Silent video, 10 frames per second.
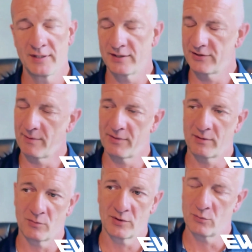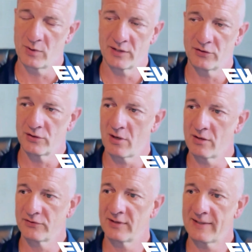It's something we can do
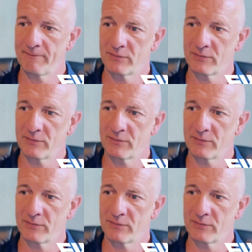constantly.